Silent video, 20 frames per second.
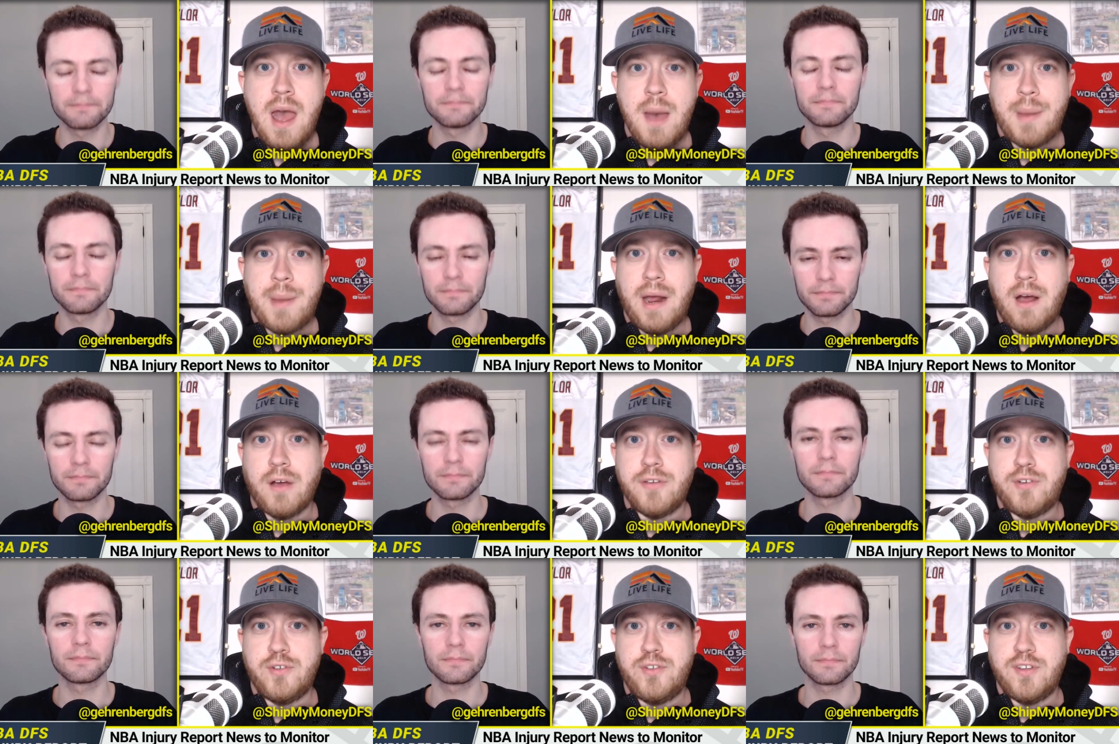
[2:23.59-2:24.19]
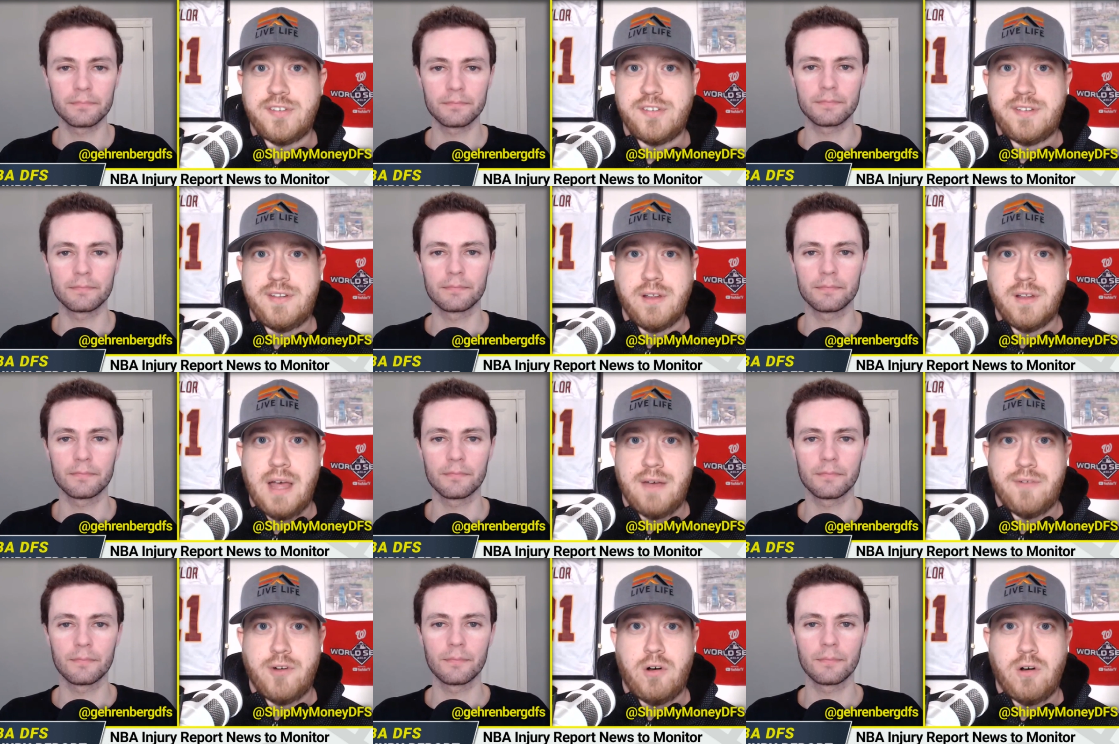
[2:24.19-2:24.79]
Speaker 1: But I also just
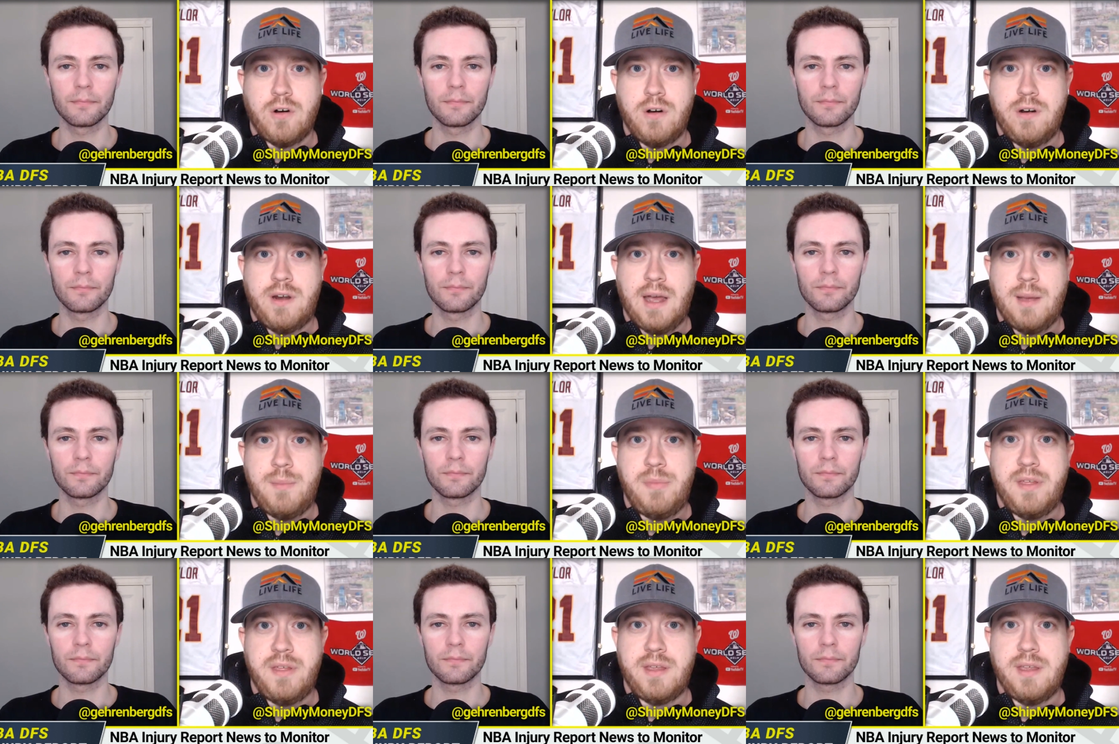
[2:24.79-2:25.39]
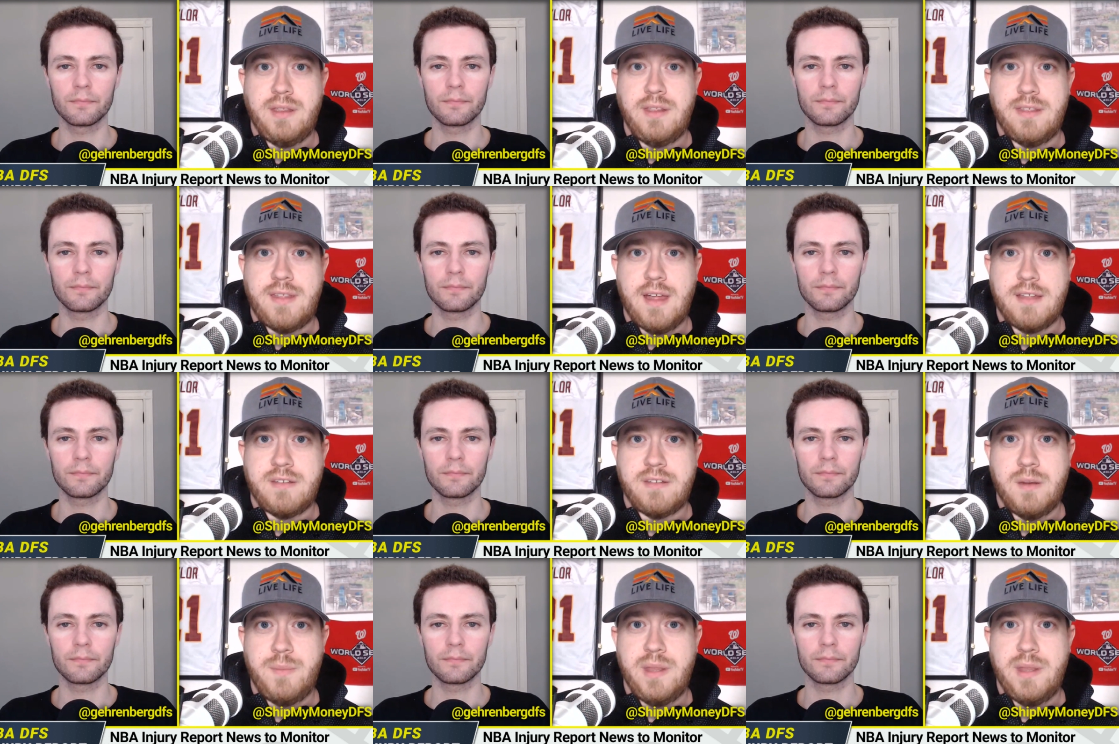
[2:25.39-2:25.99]
still have a hard time thinking that
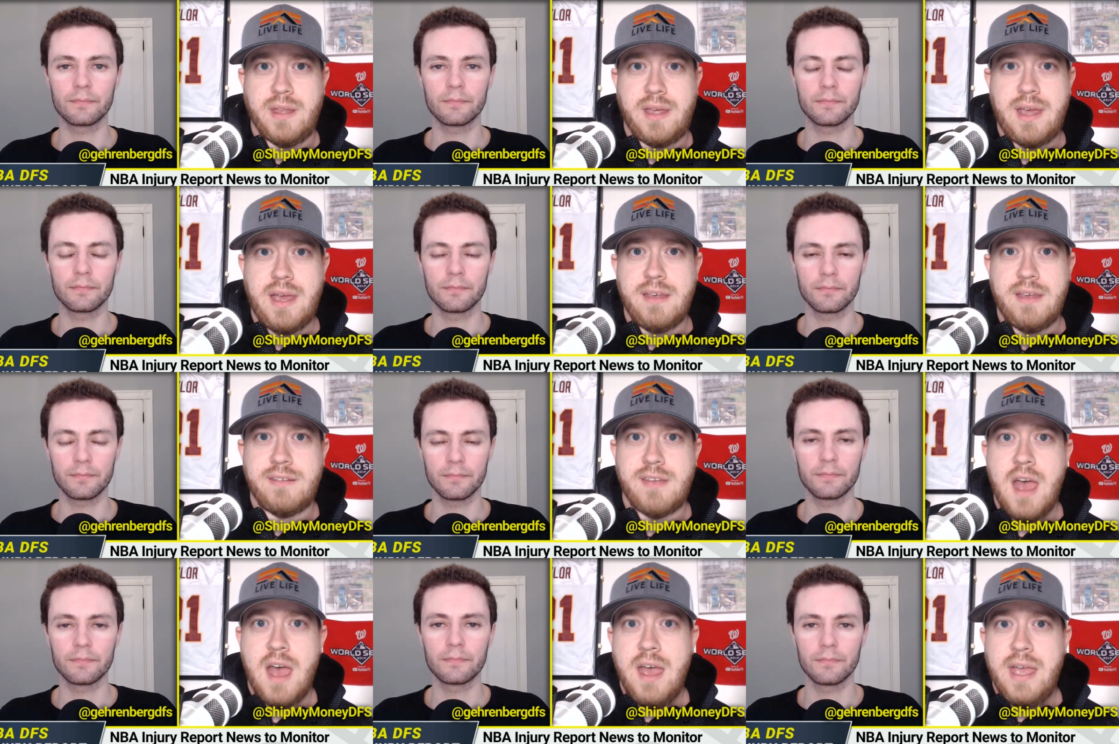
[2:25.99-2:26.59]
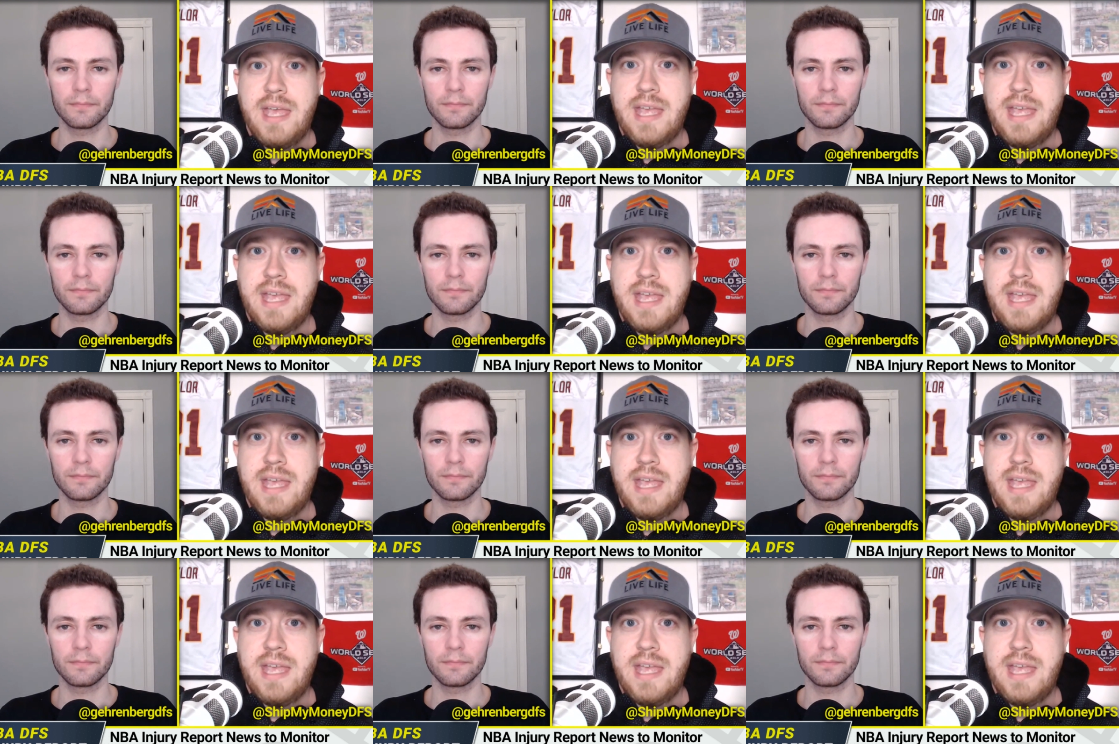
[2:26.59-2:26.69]
that's going to be the case.